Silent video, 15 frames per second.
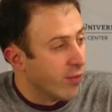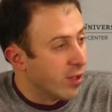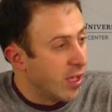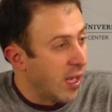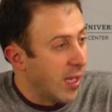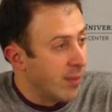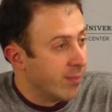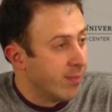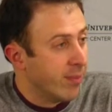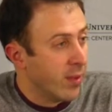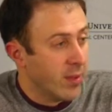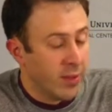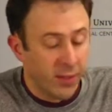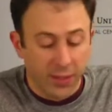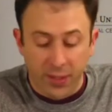the game,
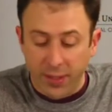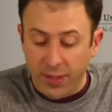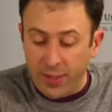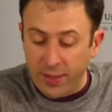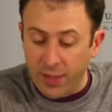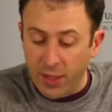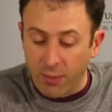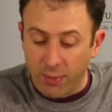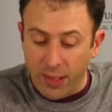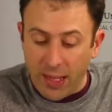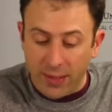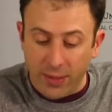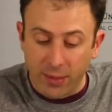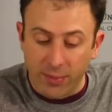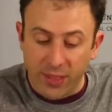and we're
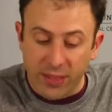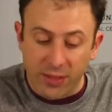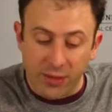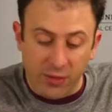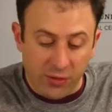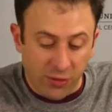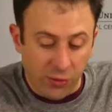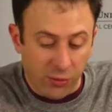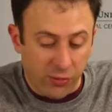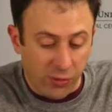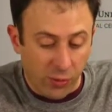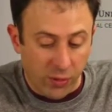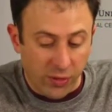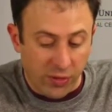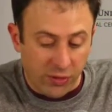not going to make an excuse, so
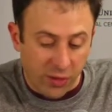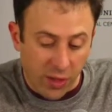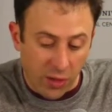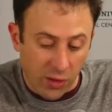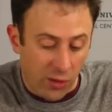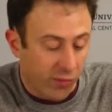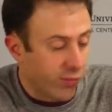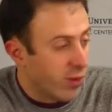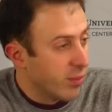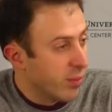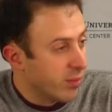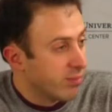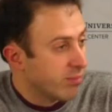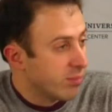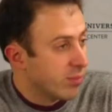we just got to learn from it.
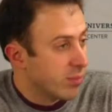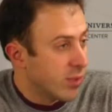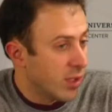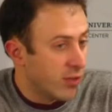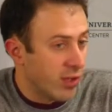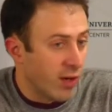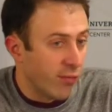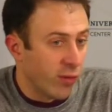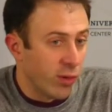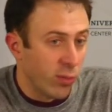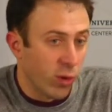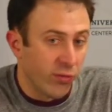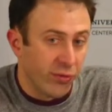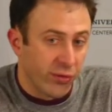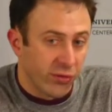Get tougher and
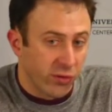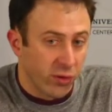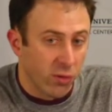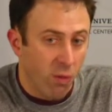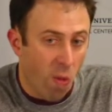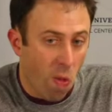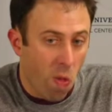more physical.